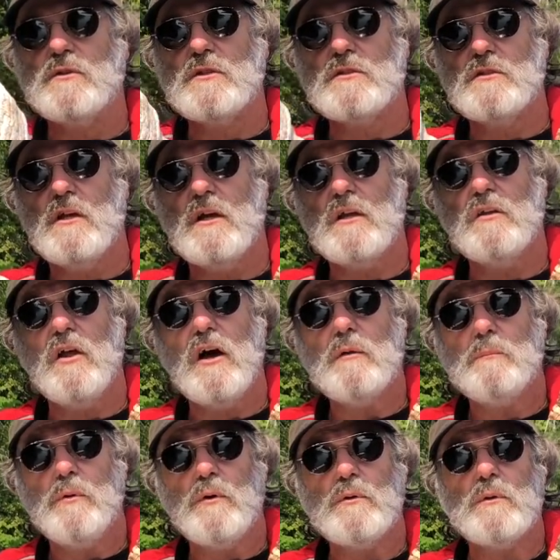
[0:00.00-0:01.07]
which is a
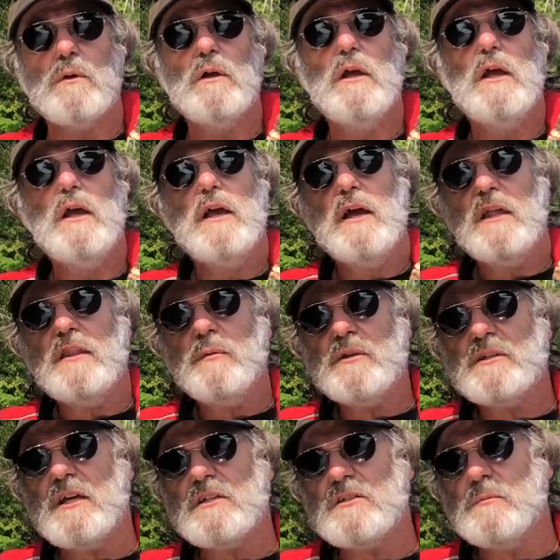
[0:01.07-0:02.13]
nonpolar, and then we
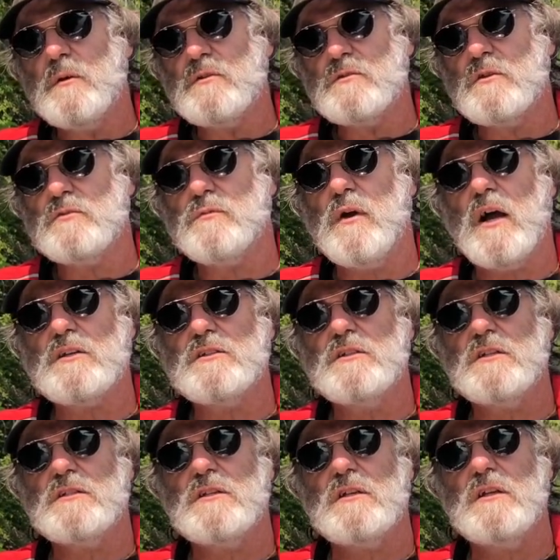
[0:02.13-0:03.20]
test both those fractions
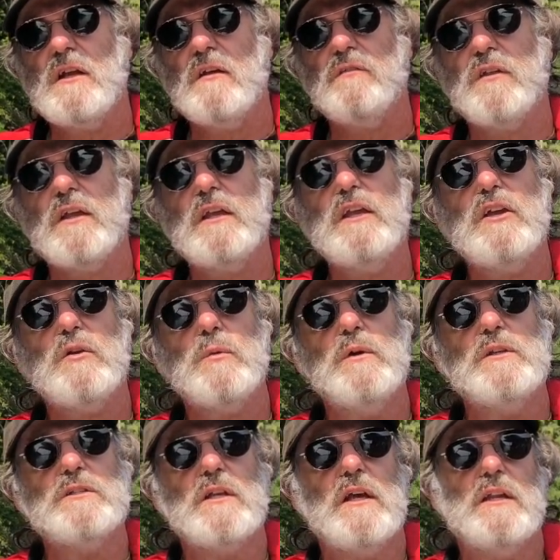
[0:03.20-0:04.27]
to see if the
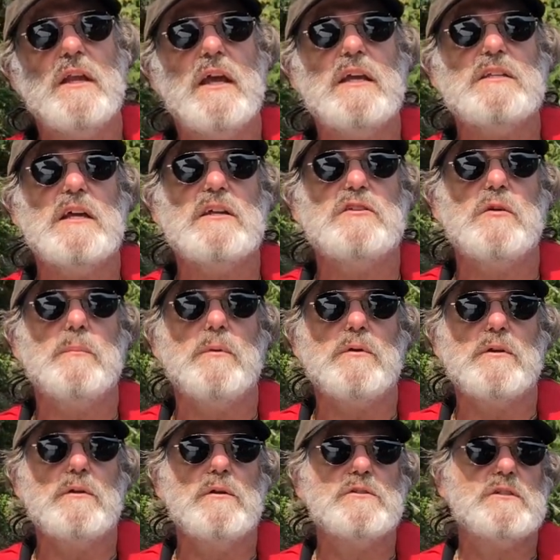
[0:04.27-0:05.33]
increase in
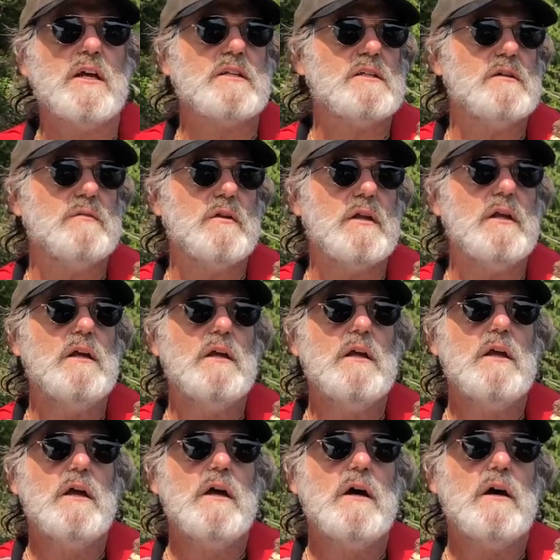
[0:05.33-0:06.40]
anti-tuberculosis activity
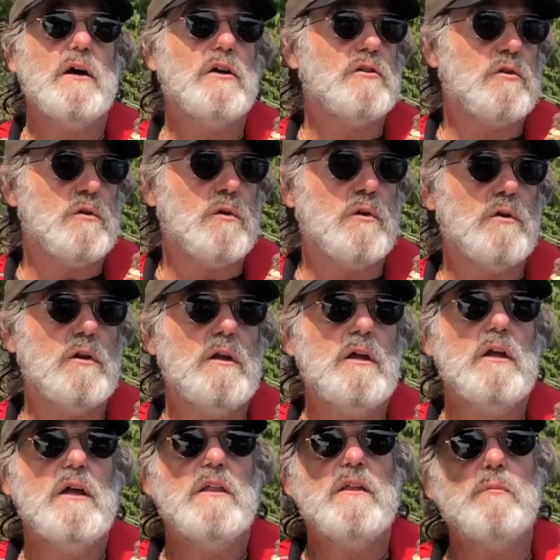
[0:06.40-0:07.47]
occurred.
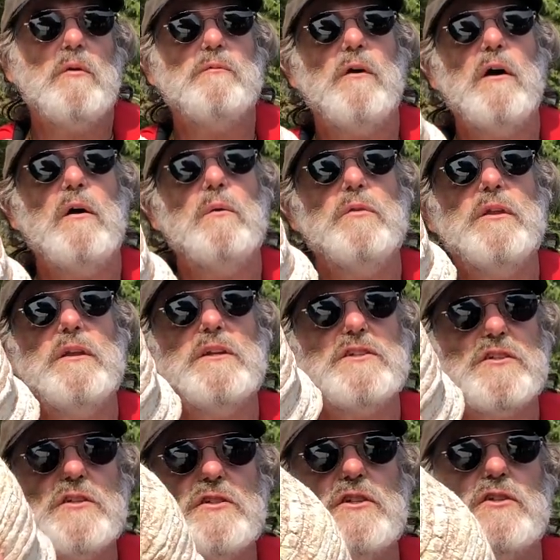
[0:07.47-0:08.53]
Then we followed the
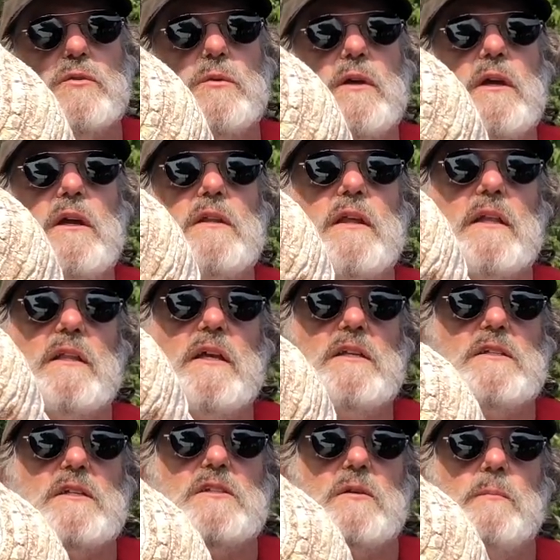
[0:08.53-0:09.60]
decision tree that
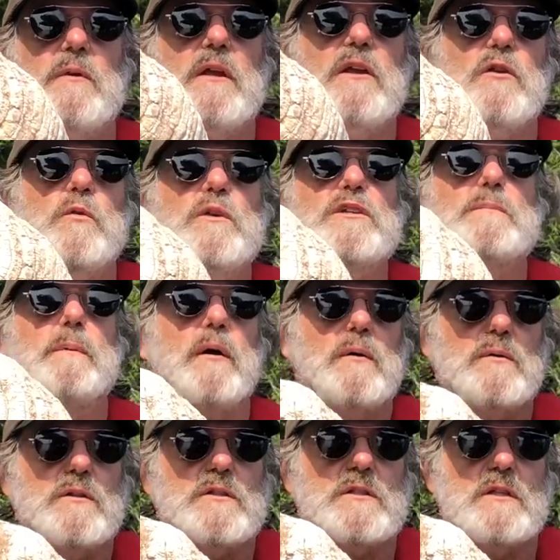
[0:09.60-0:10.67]
leads us to increased
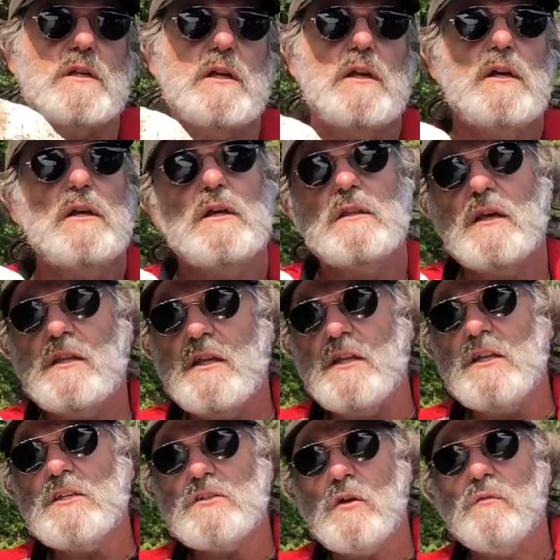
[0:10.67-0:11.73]
potency. They did
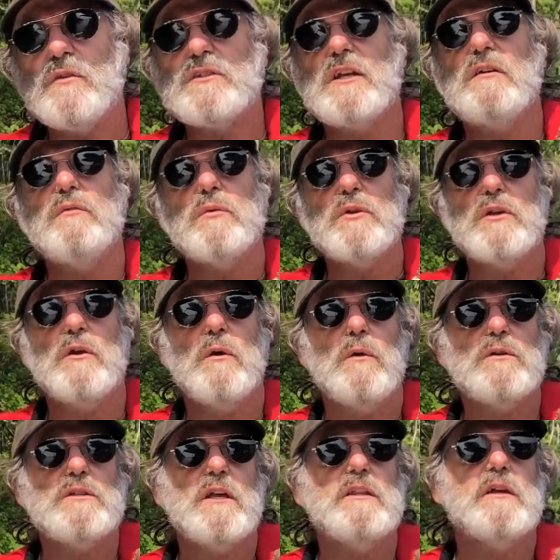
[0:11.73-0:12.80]
this over several
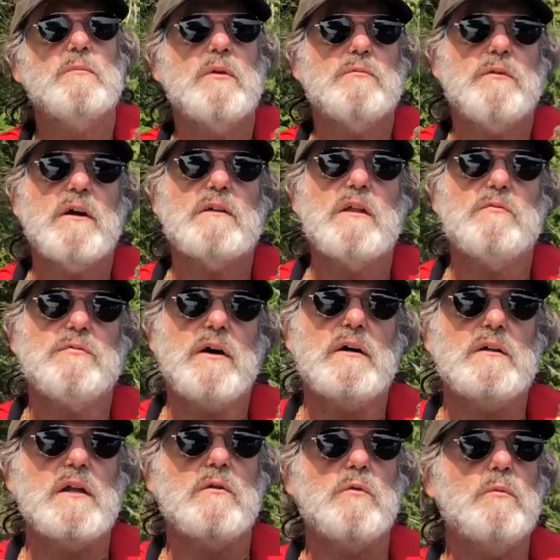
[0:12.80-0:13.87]
years, and then we finally
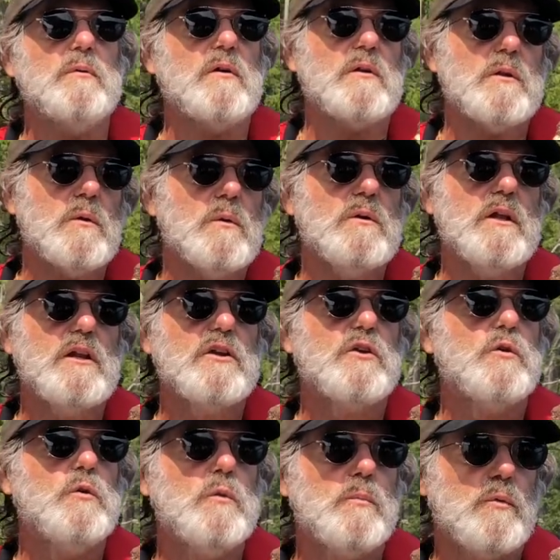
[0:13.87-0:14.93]
found a group of chlorinated
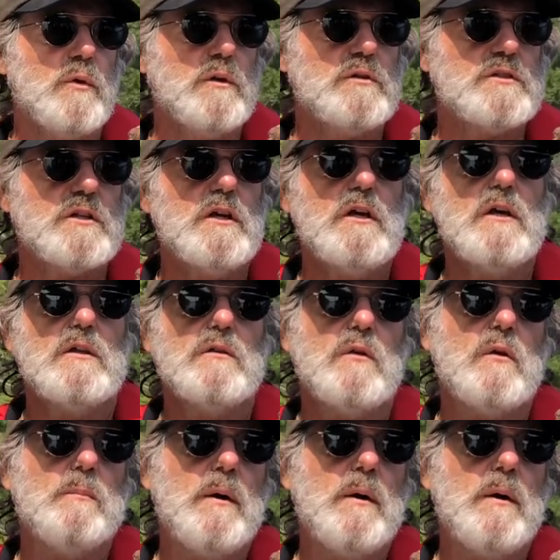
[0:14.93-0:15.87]
coumarins that are